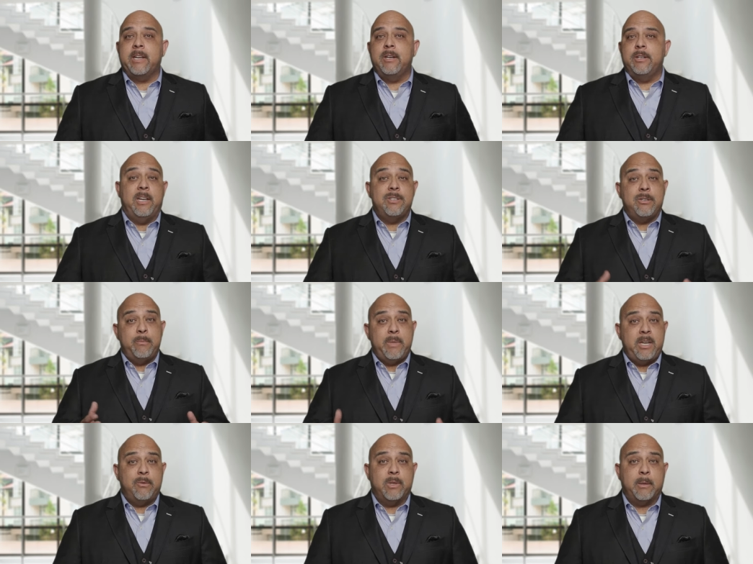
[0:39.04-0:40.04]
thing is you
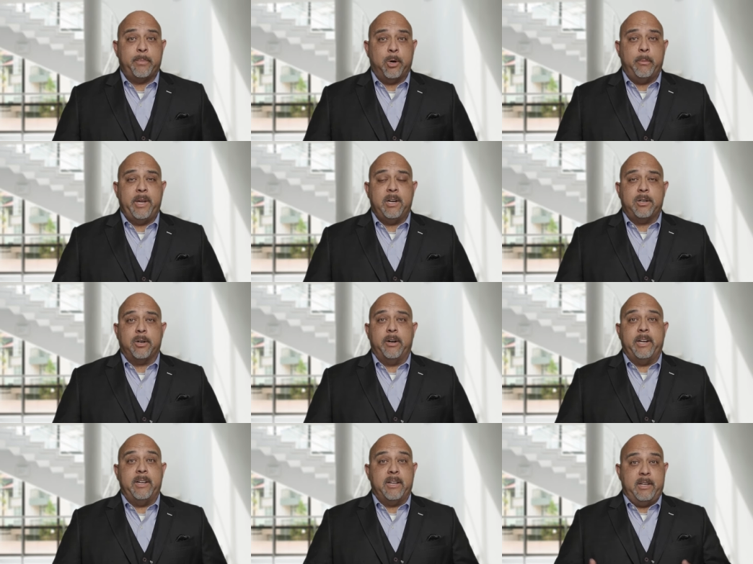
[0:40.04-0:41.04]
meet with a probate
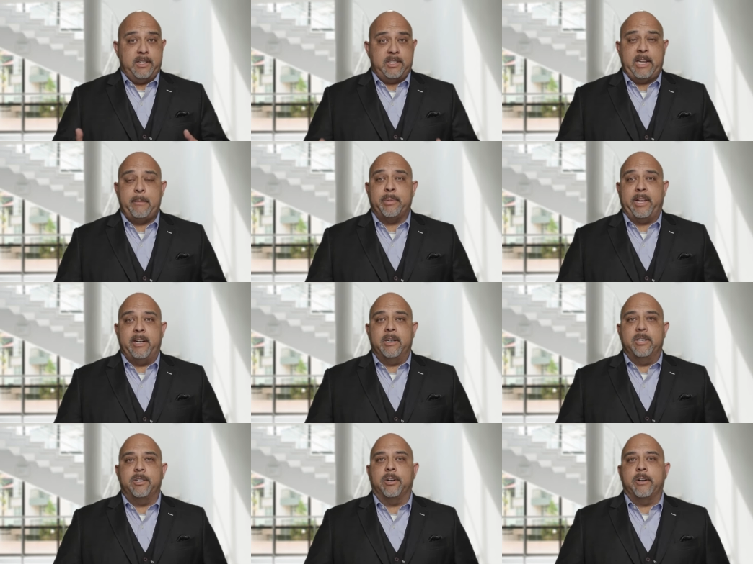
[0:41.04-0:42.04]
attorney, an estate
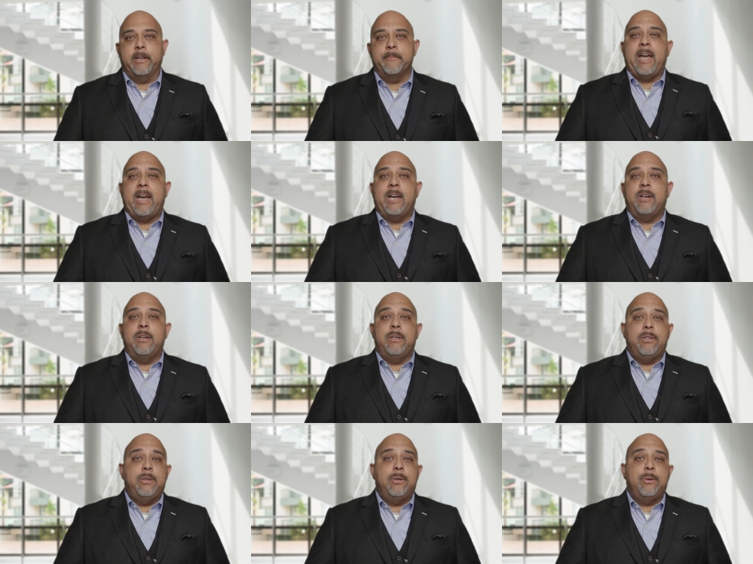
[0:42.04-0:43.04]
planning attorney, and
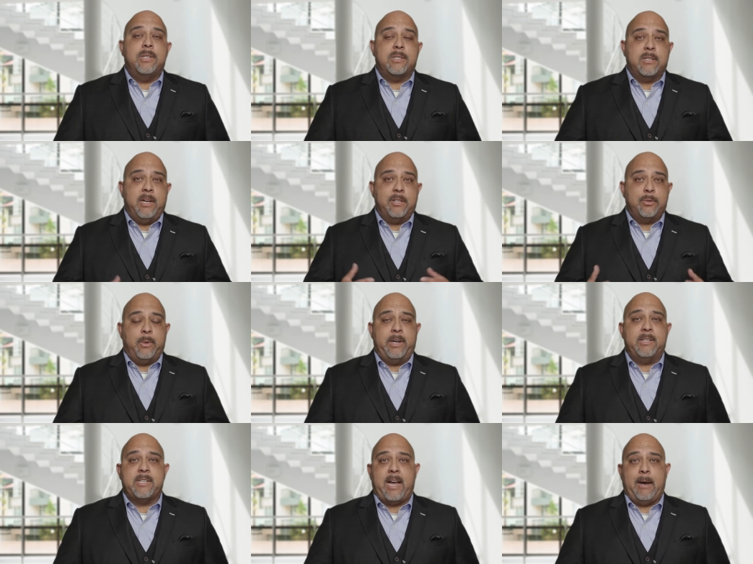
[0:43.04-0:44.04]
you discuss what
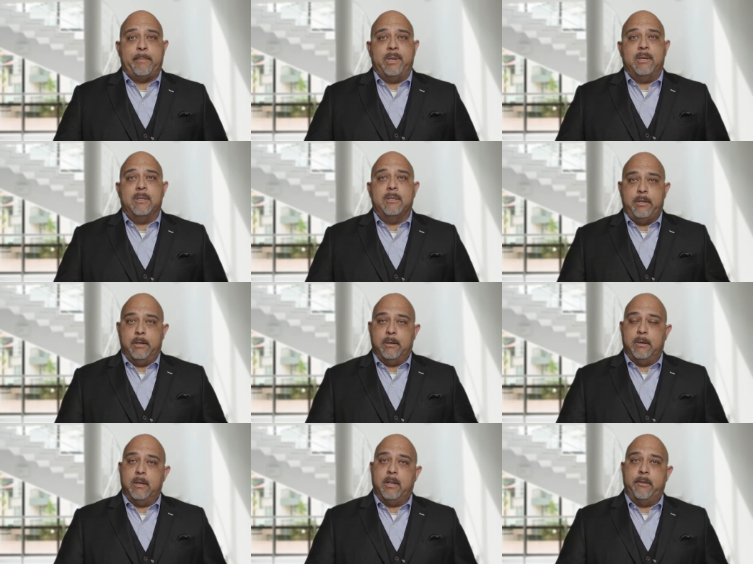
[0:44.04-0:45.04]
has happened.
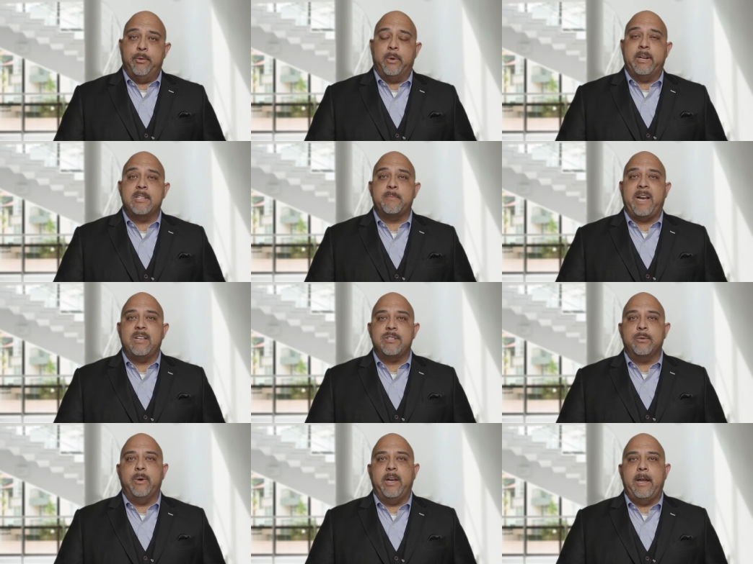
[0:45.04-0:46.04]
Your loved one has
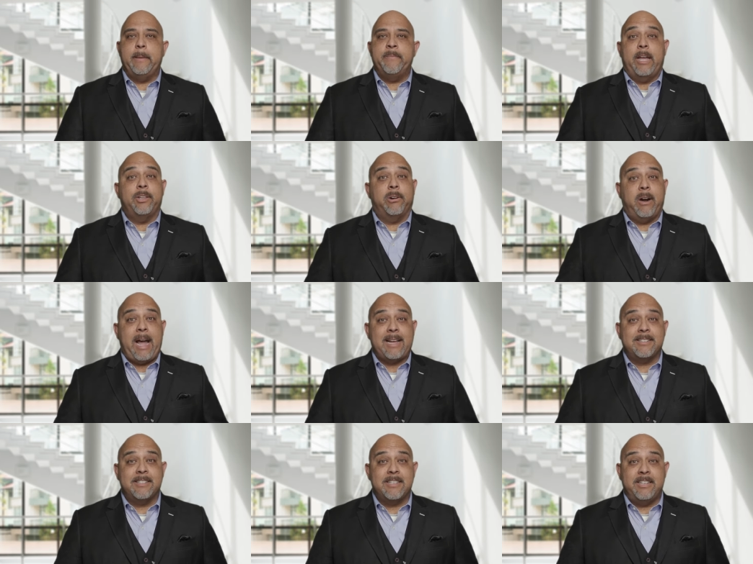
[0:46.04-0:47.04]
passed away, and there are
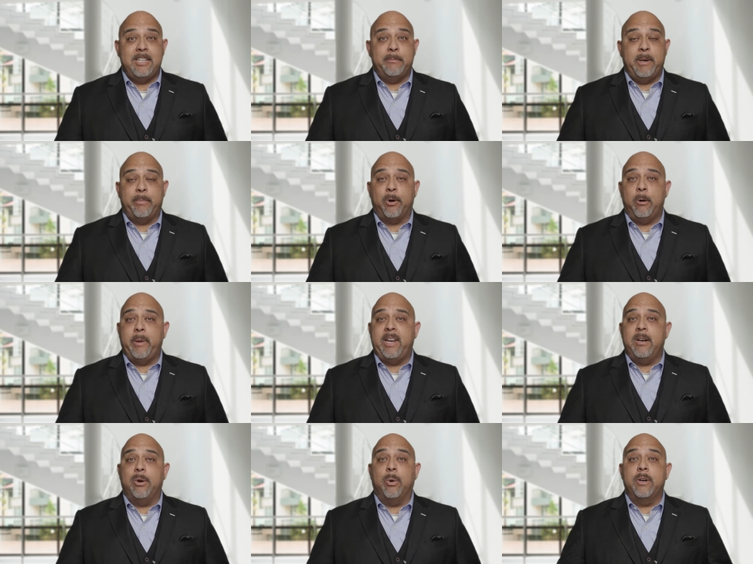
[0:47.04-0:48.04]
assets that need to be
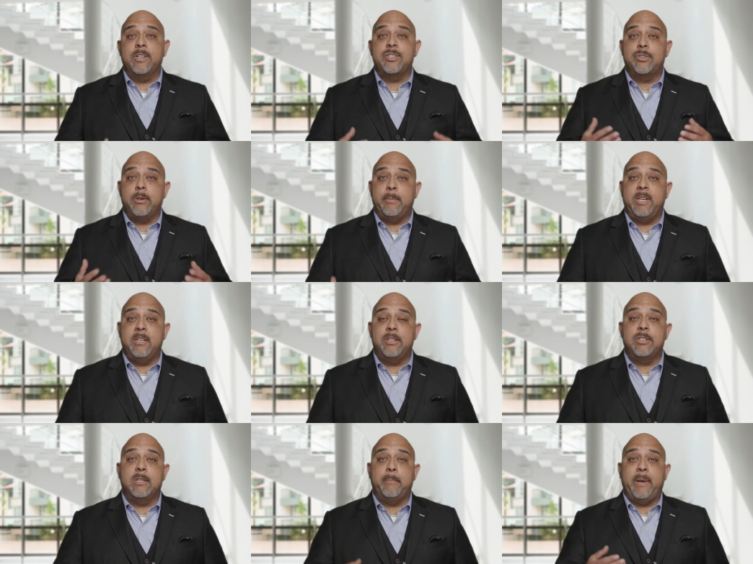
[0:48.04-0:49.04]
probated or
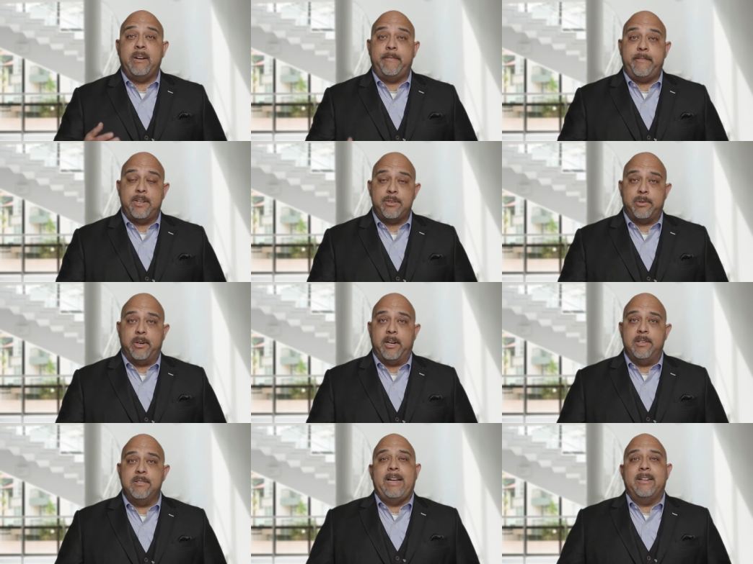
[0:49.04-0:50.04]
distributed to the
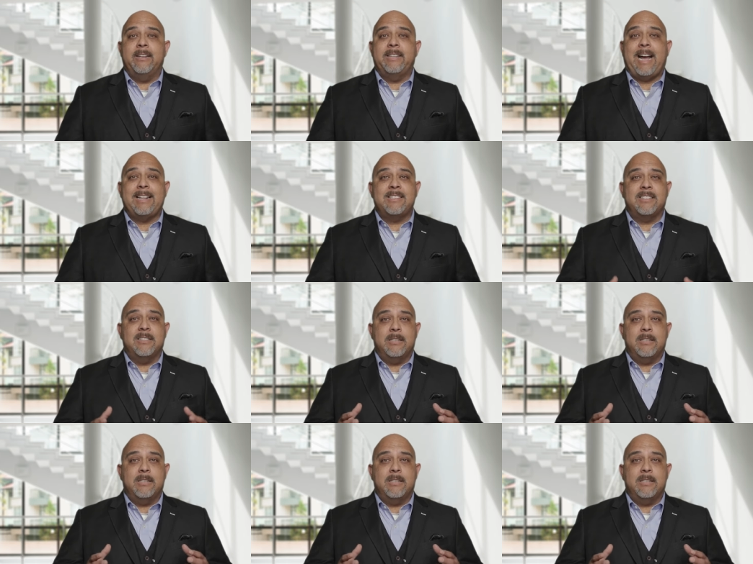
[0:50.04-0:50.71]
beneficiaries. And that's